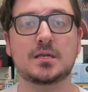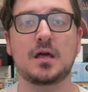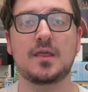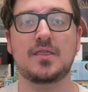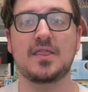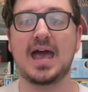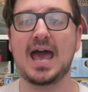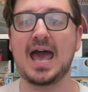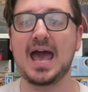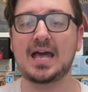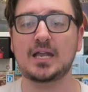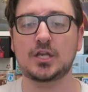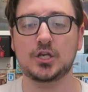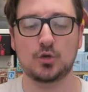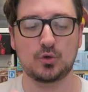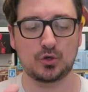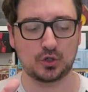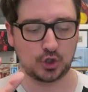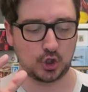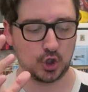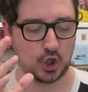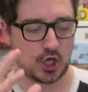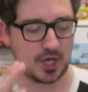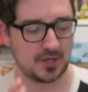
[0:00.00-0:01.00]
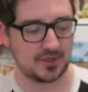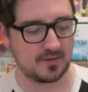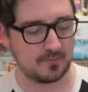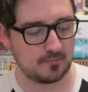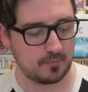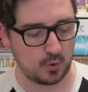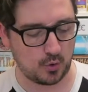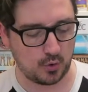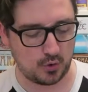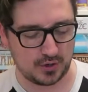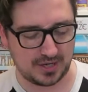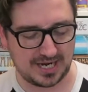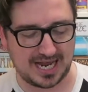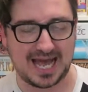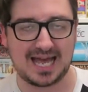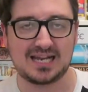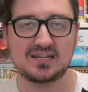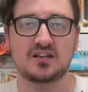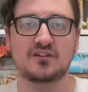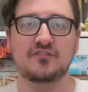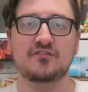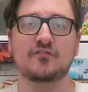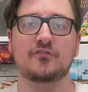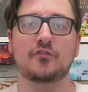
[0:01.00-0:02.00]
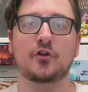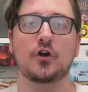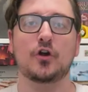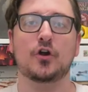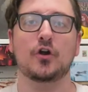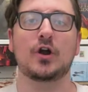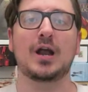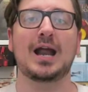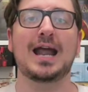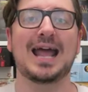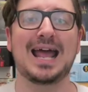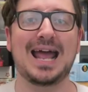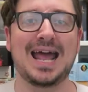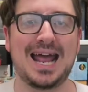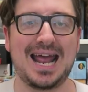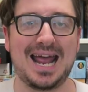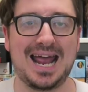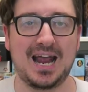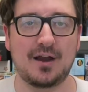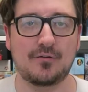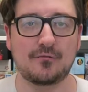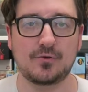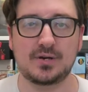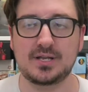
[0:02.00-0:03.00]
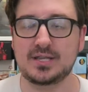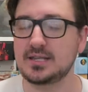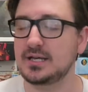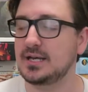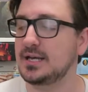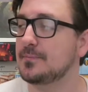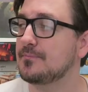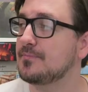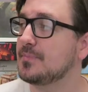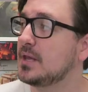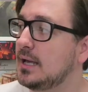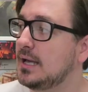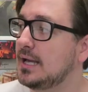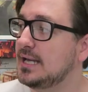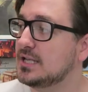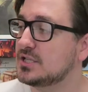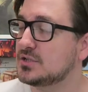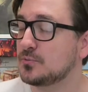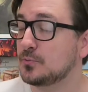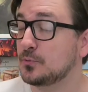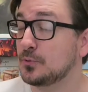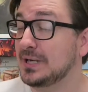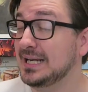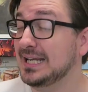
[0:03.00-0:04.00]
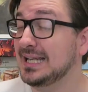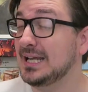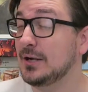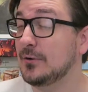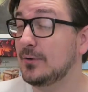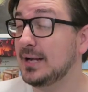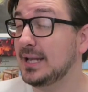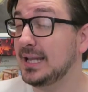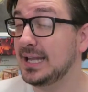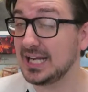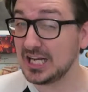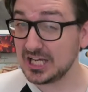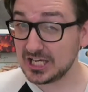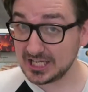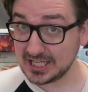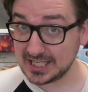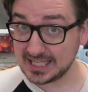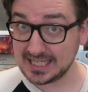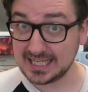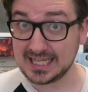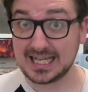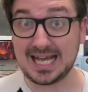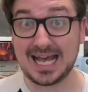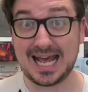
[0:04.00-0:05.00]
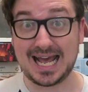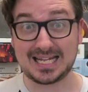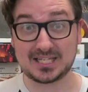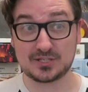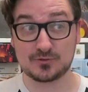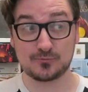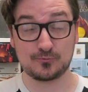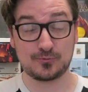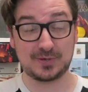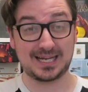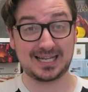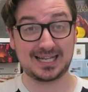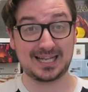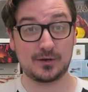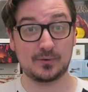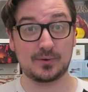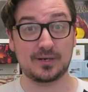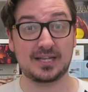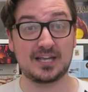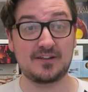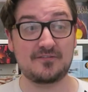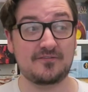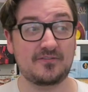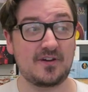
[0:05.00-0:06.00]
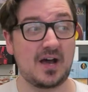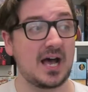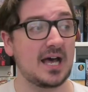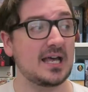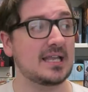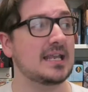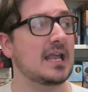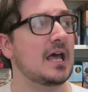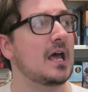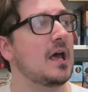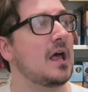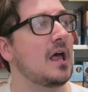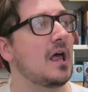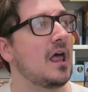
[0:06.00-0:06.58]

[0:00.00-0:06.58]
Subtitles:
on that, you can look at the board and infer everything. It's really, really good. It's really, really fun.